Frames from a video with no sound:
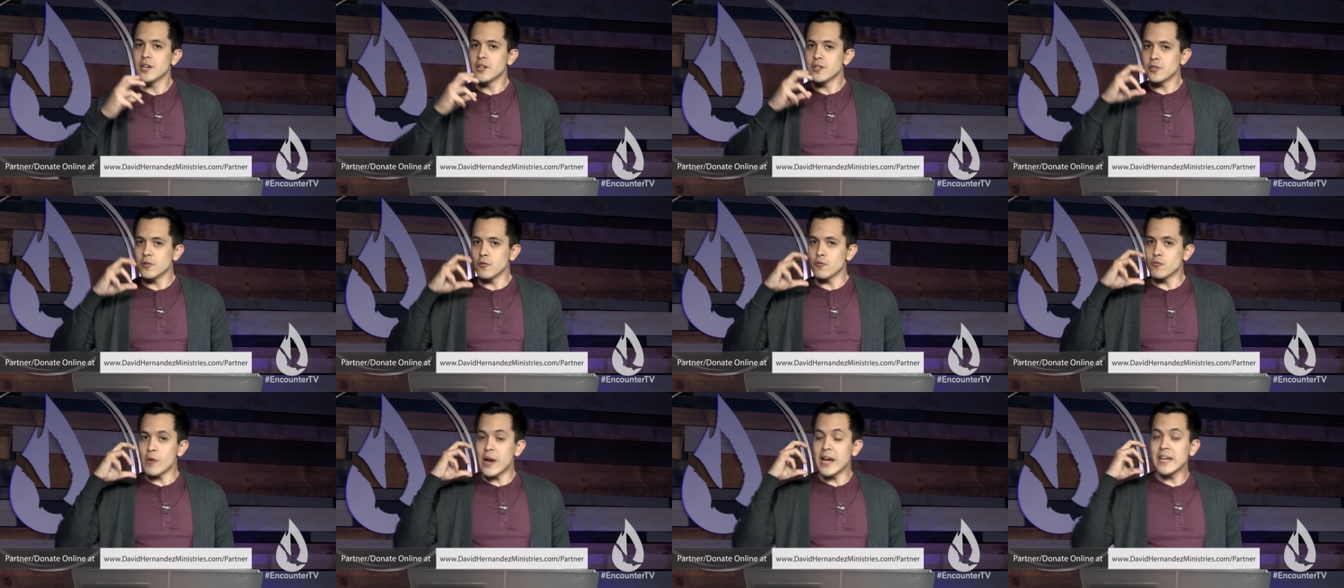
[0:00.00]

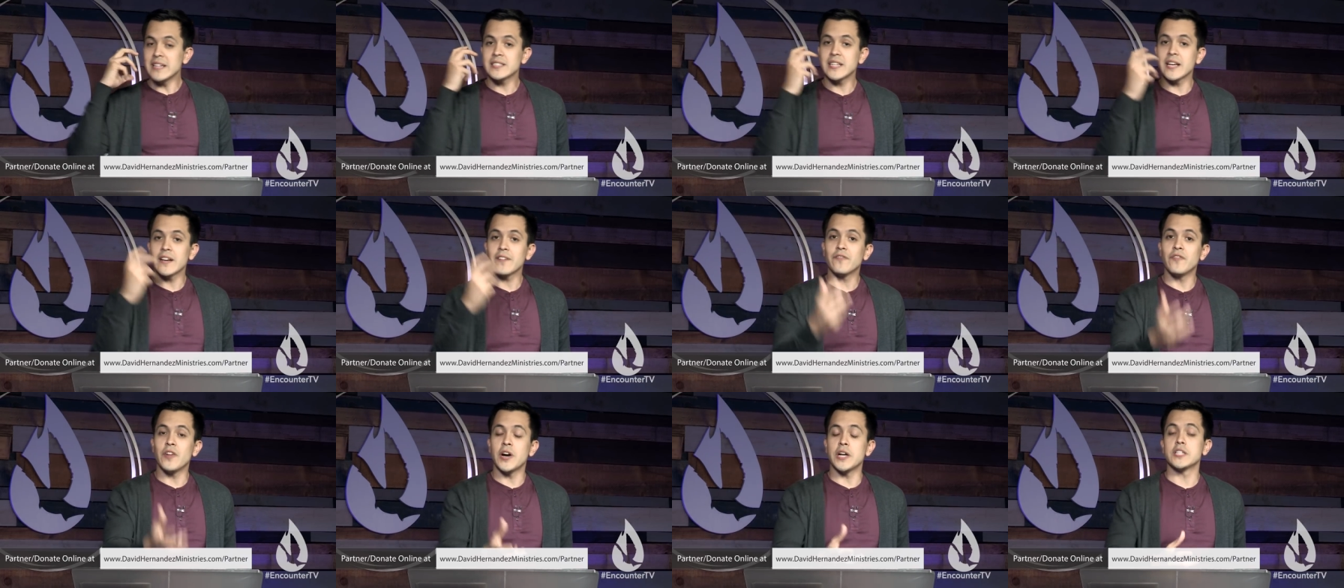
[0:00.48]
to raising
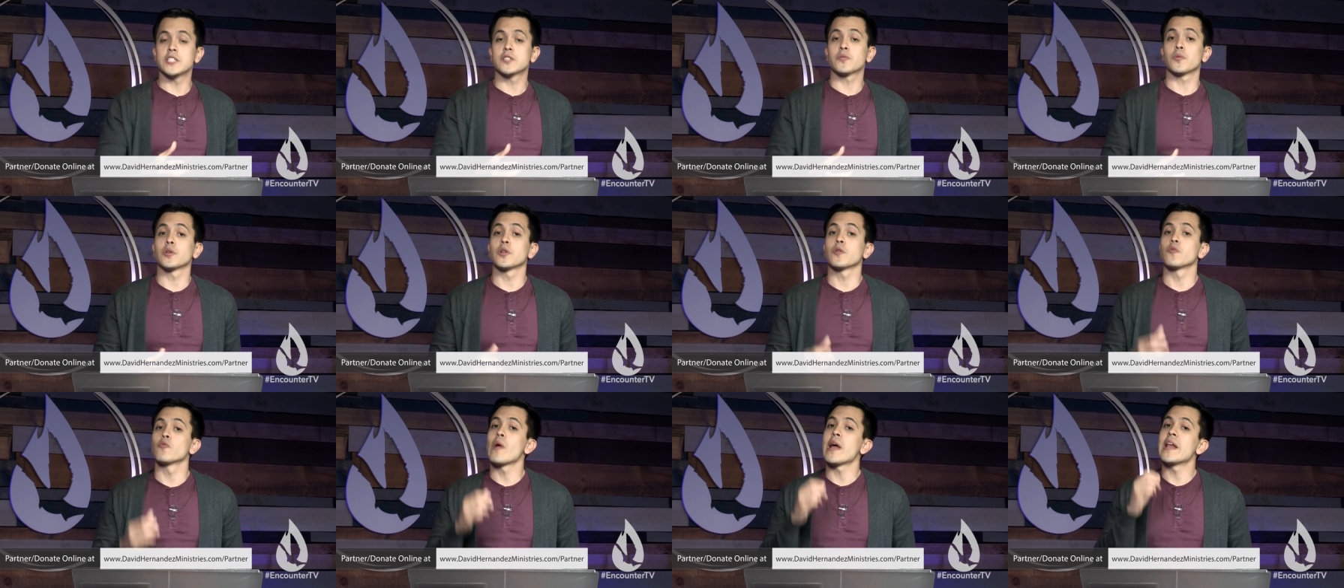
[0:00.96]
funds for
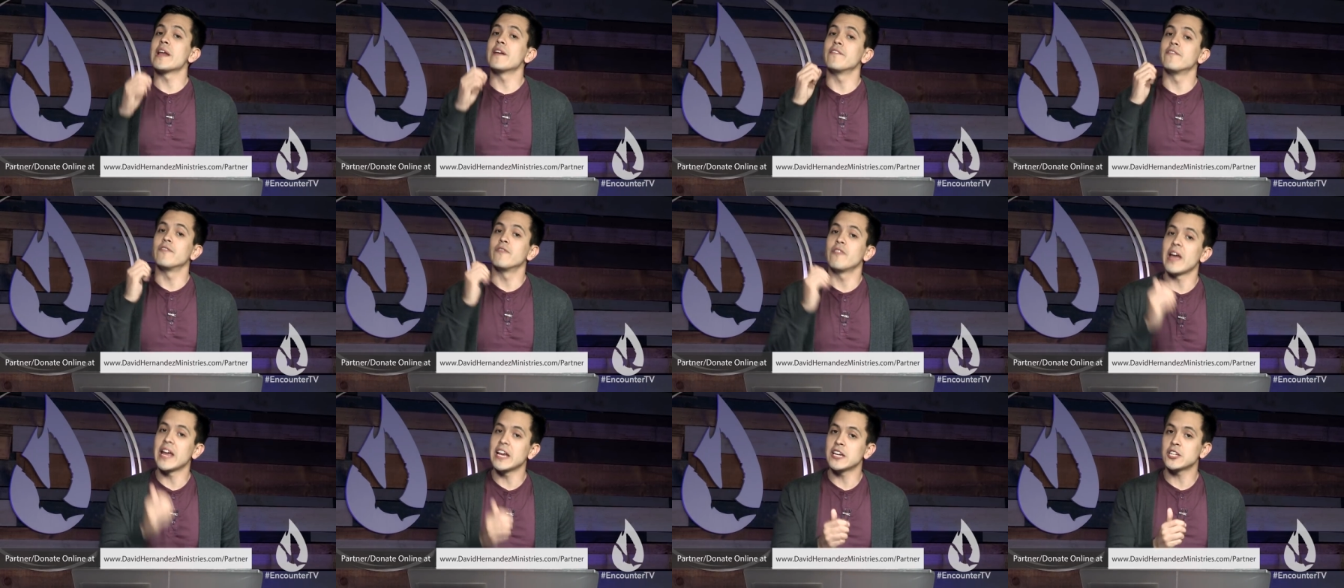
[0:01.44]
the
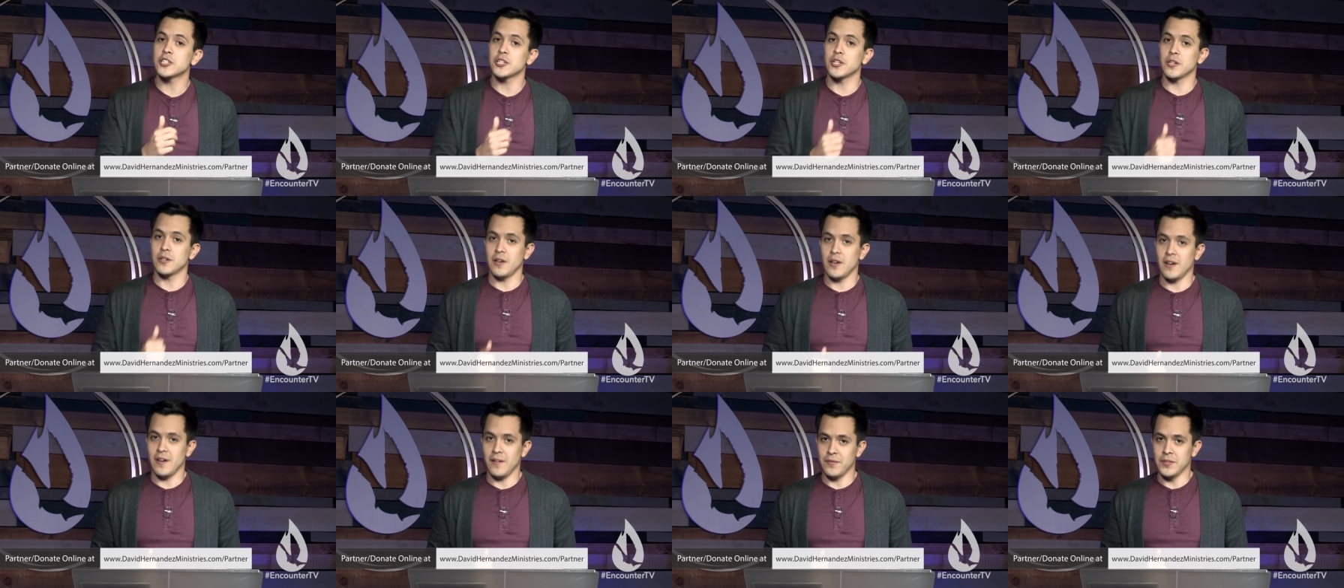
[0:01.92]

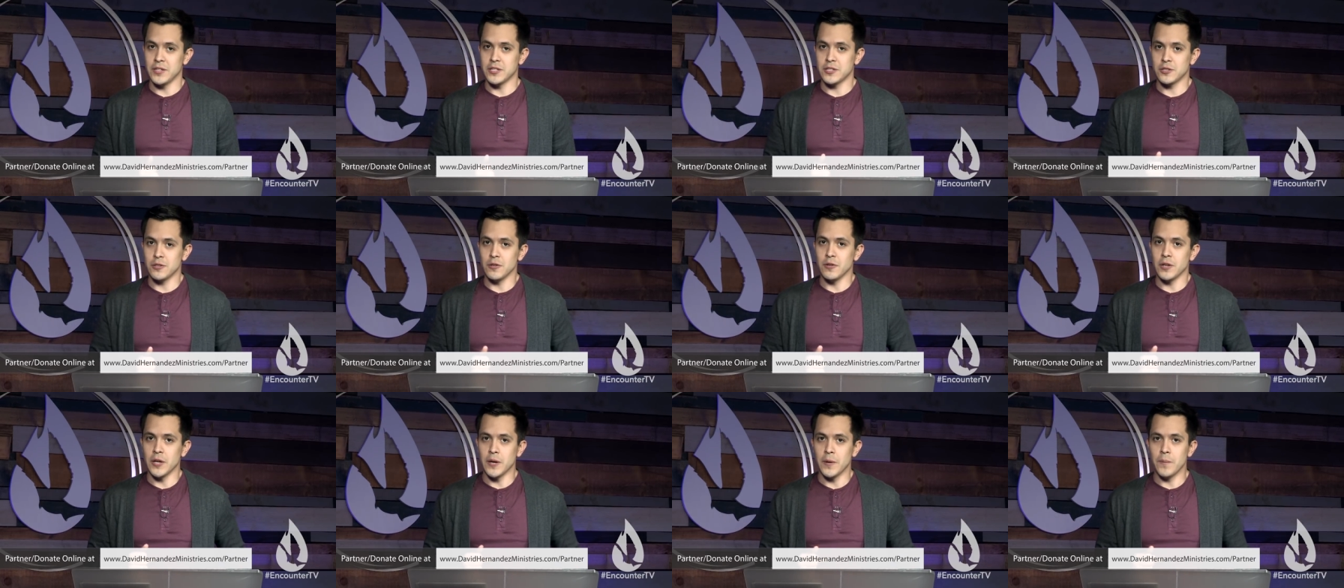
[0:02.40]
renovation of the
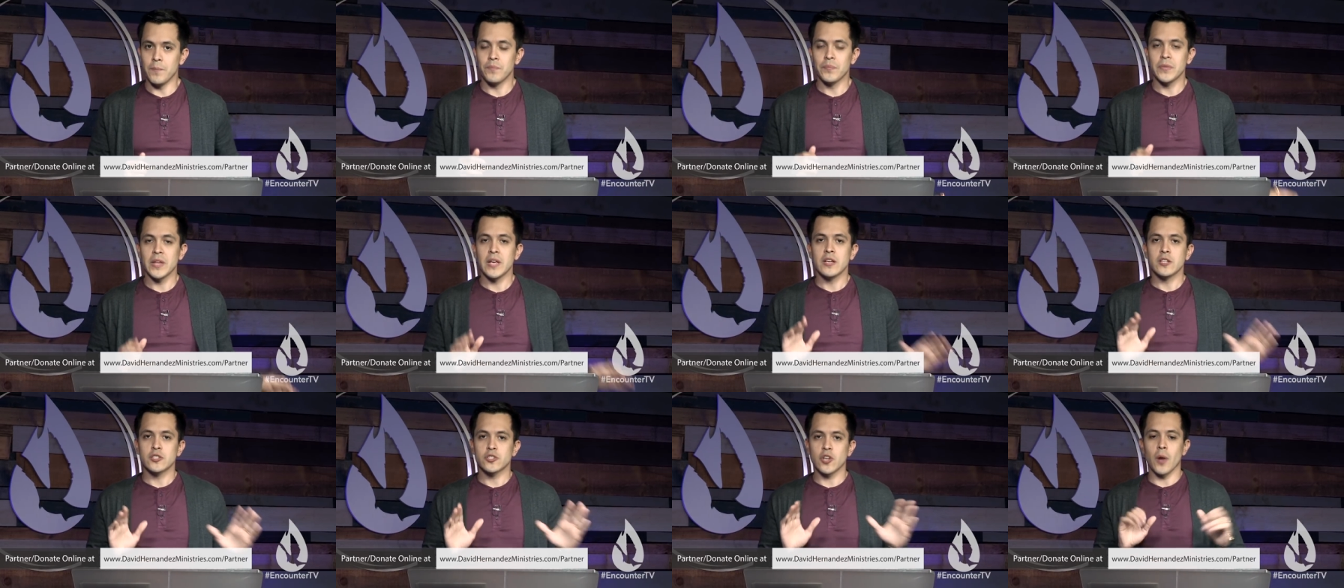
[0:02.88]
studio.
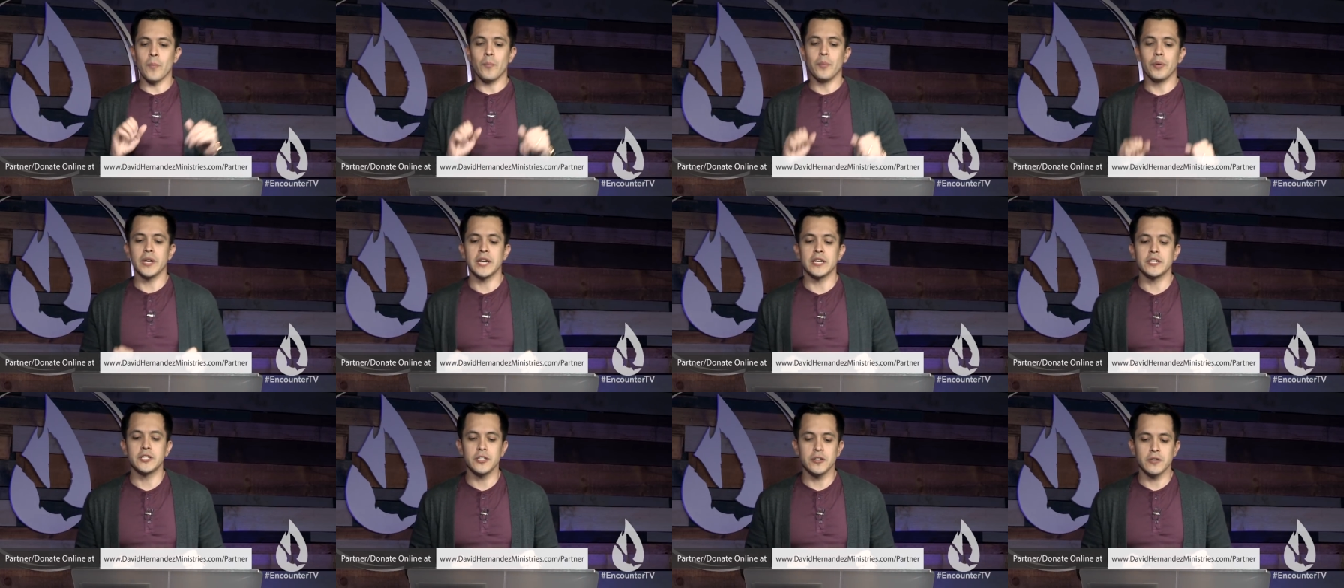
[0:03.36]
So I'll put
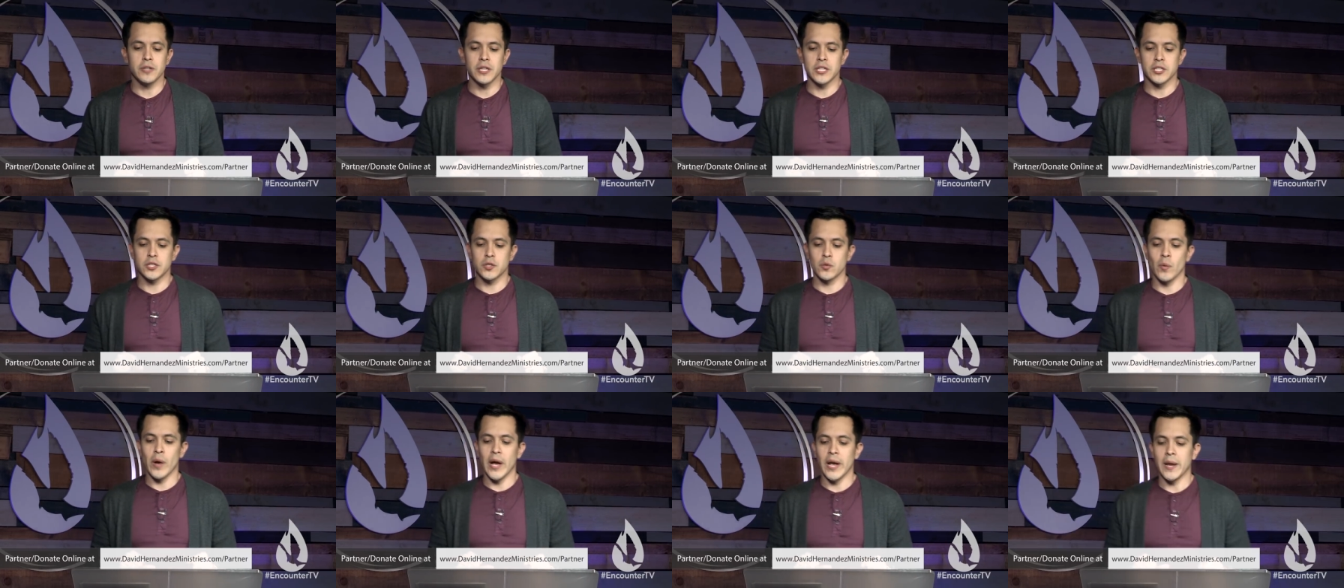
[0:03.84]
it to you
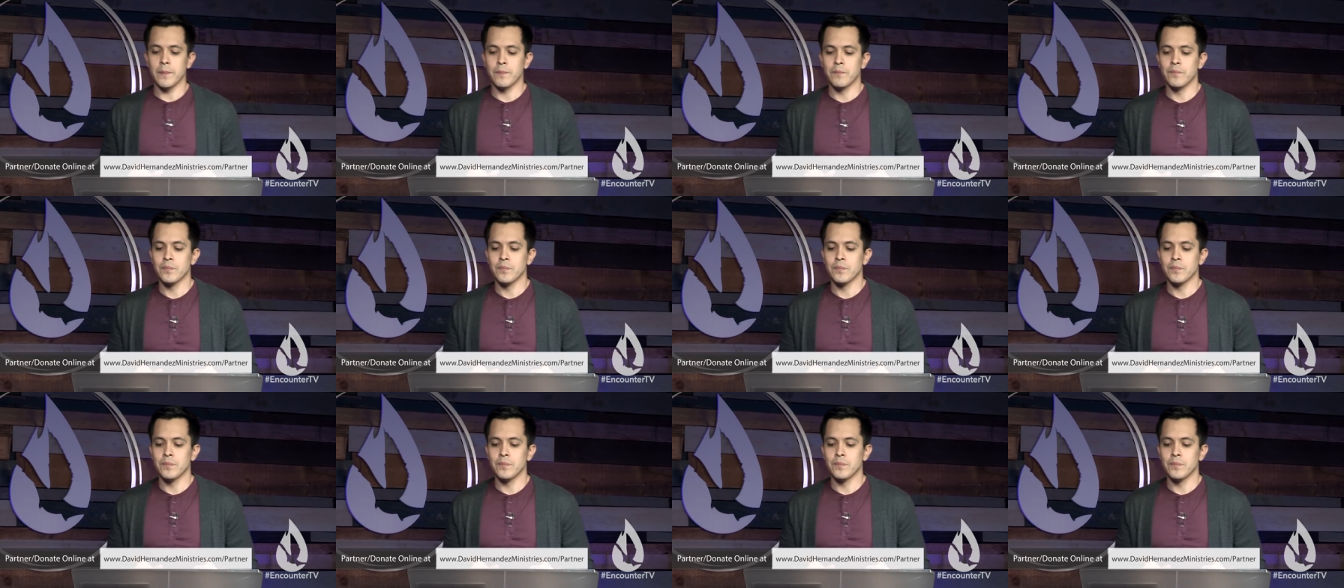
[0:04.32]
this way